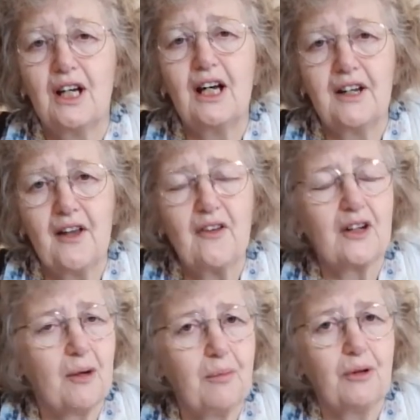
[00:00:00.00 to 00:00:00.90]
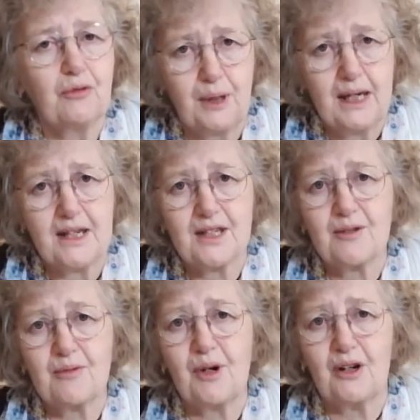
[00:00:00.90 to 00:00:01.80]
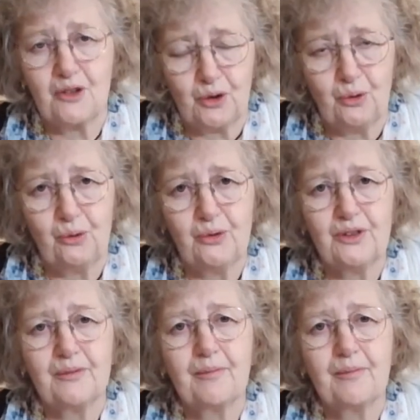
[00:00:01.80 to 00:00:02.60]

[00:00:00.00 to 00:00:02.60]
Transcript: another couple of weeks, we are told,